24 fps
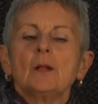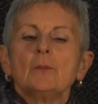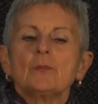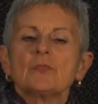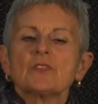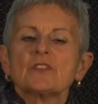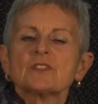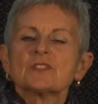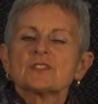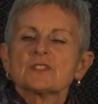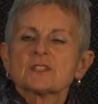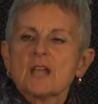
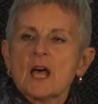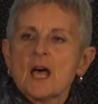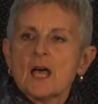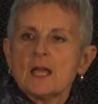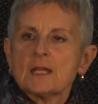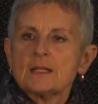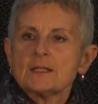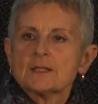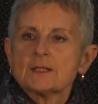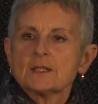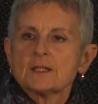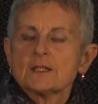the
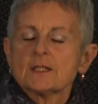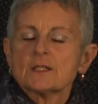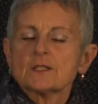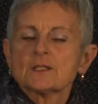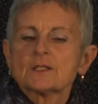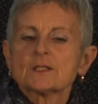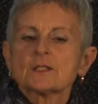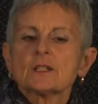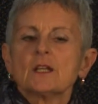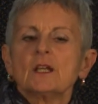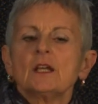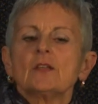
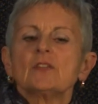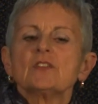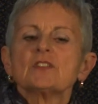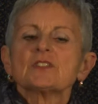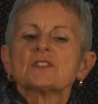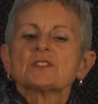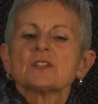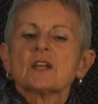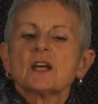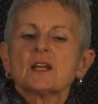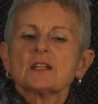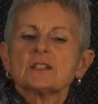sizes
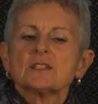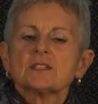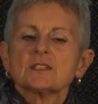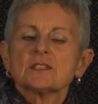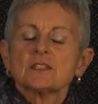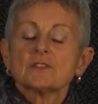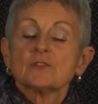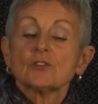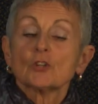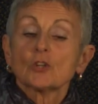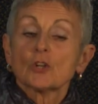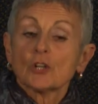
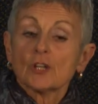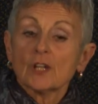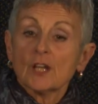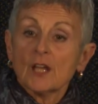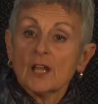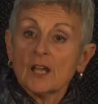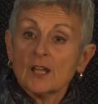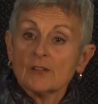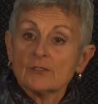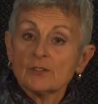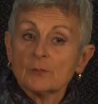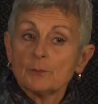if you're going to
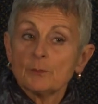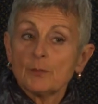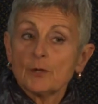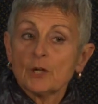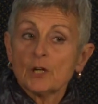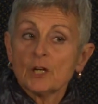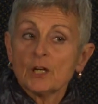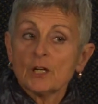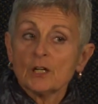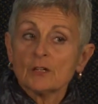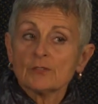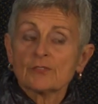have a
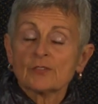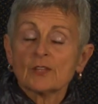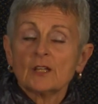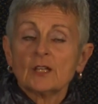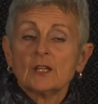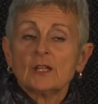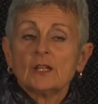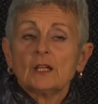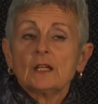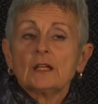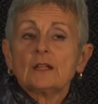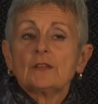bath,
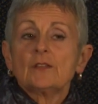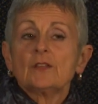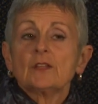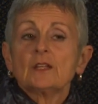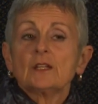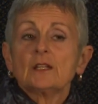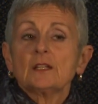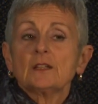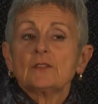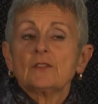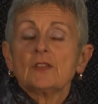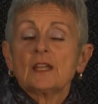
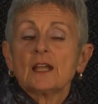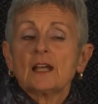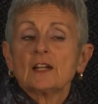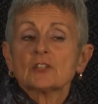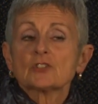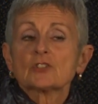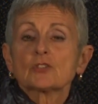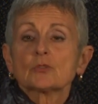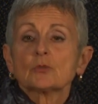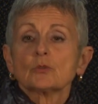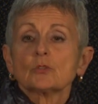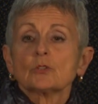the
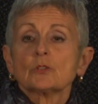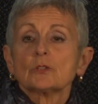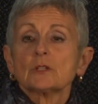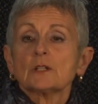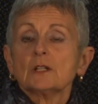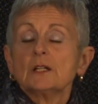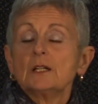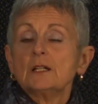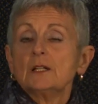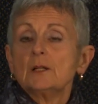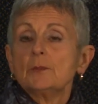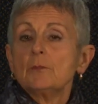actual
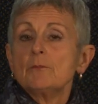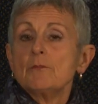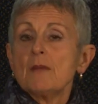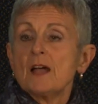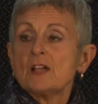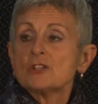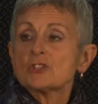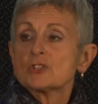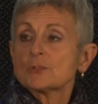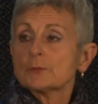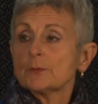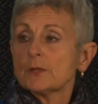
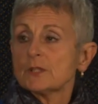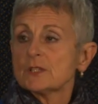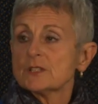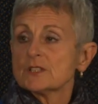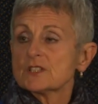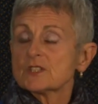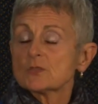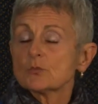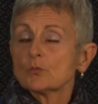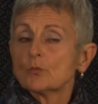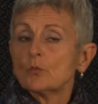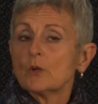
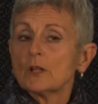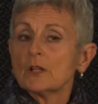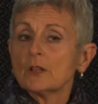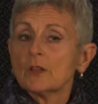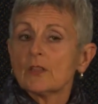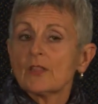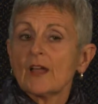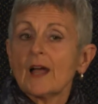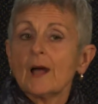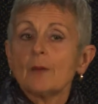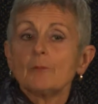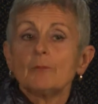measurements,
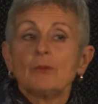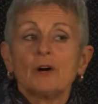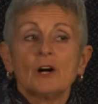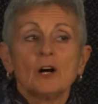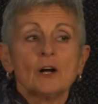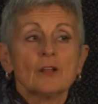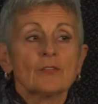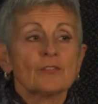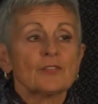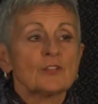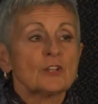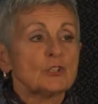will that
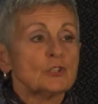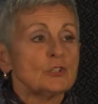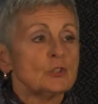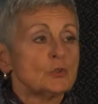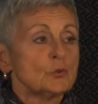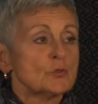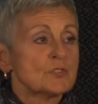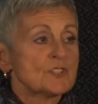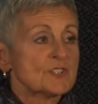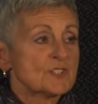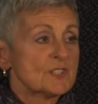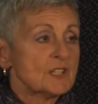bath that
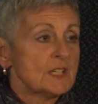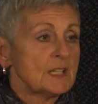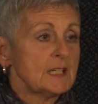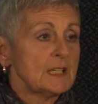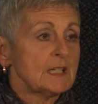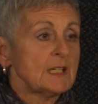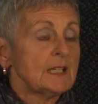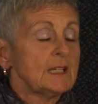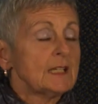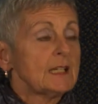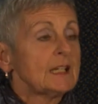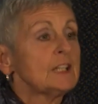you see
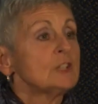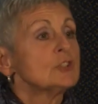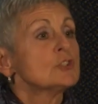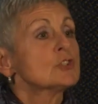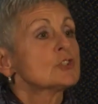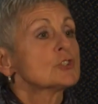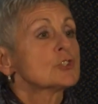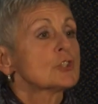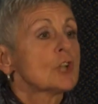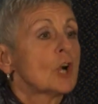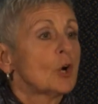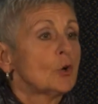in
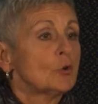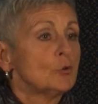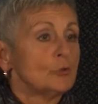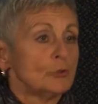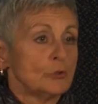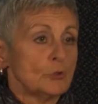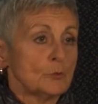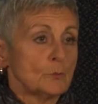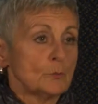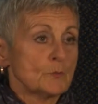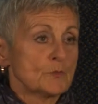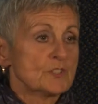
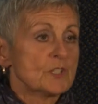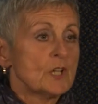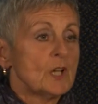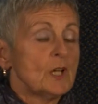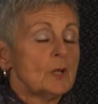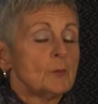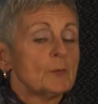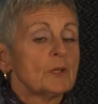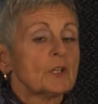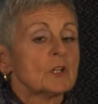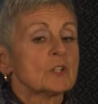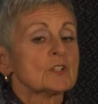showrooms,
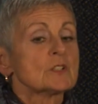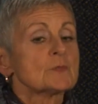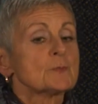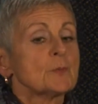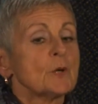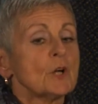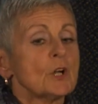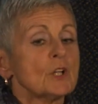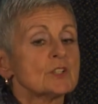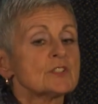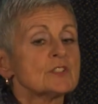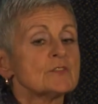because
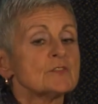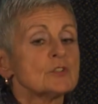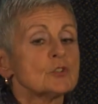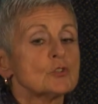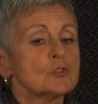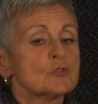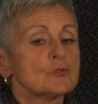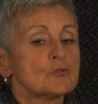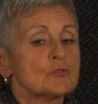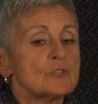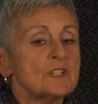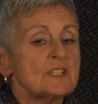part of
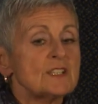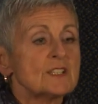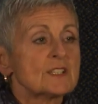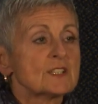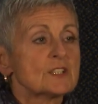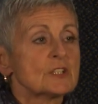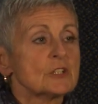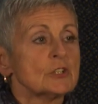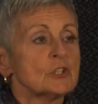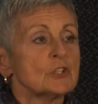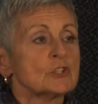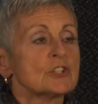your
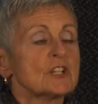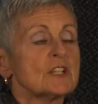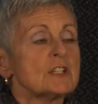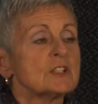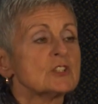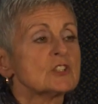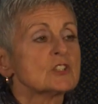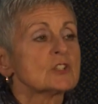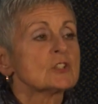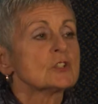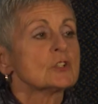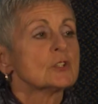research
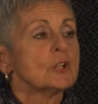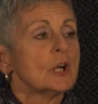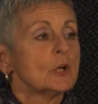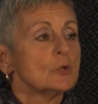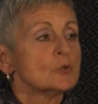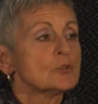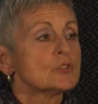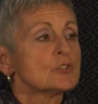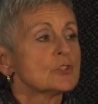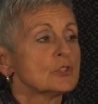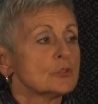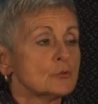is to go
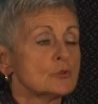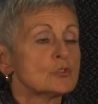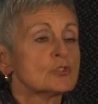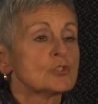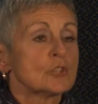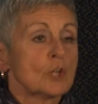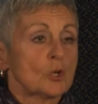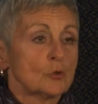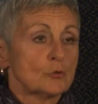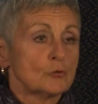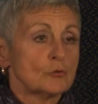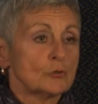to
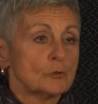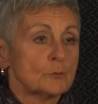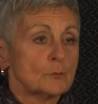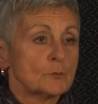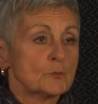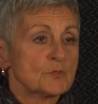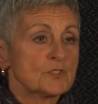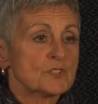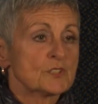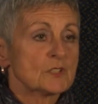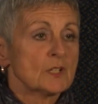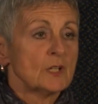
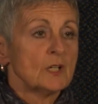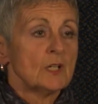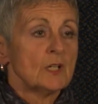showrooms,